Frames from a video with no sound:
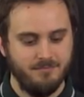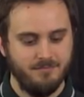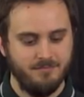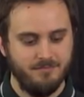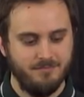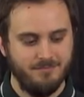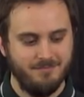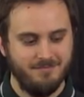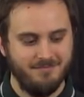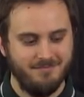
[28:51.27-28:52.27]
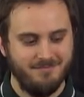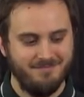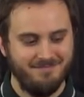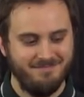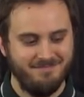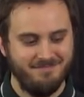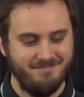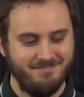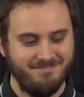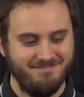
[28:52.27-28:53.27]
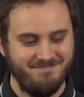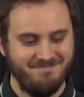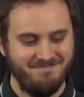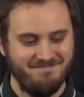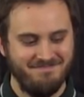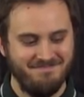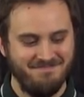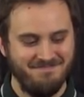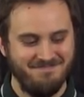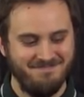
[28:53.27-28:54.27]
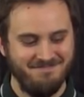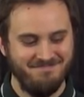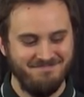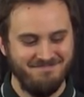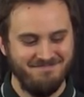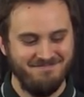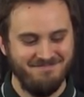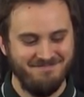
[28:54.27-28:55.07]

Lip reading: [no speech]